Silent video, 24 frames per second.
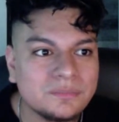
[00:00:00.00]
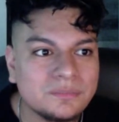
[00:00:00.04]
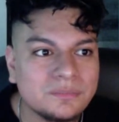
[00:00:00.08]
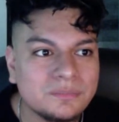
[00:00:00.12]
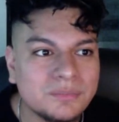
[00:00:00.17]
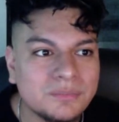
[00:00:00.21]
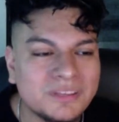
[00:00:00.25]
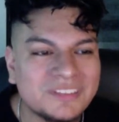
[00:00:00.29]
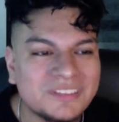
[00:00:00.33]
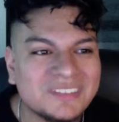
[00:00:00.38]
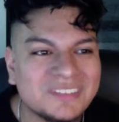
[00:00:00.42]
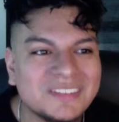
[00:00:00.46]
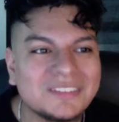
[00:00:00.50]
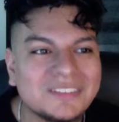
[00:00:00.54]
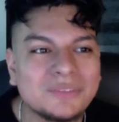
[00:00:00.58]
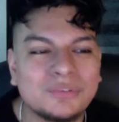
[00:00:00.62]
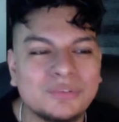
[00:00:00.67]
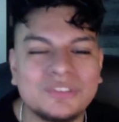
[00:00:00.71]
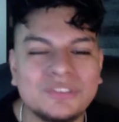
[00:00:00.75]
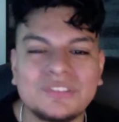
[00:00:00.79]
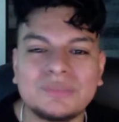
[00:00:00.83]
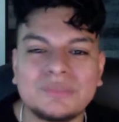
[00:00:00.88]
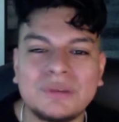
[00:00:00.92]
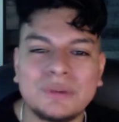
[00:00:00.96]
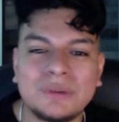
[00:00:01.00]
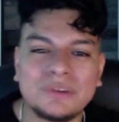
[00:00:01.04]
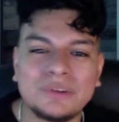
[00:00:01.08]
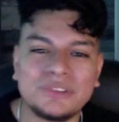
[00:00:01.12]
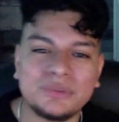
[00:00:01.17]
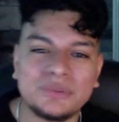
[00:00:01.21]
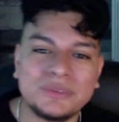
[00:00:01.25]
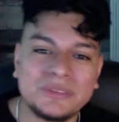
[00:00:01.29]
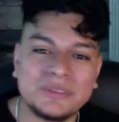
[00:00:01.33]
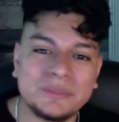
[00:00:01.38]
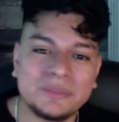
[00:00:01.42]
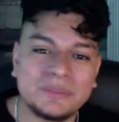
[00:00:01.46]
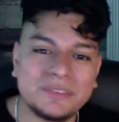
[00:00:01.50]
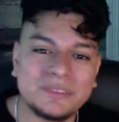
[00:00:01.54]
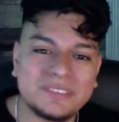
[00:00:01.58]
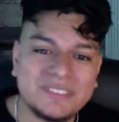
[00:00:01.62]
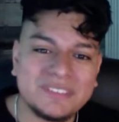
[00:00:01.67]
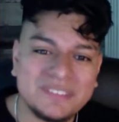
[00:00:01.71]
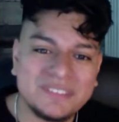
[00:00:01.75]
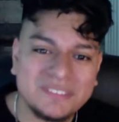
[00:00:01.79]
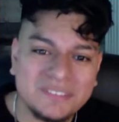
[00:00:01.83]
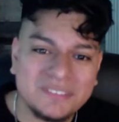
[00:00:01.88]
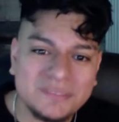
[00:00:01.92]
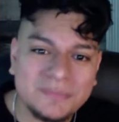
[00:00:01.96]
But isn't that the reason why we're doing the
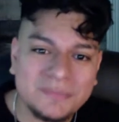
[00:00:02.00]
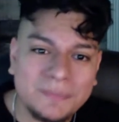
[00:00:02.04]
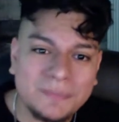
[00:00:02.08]
business?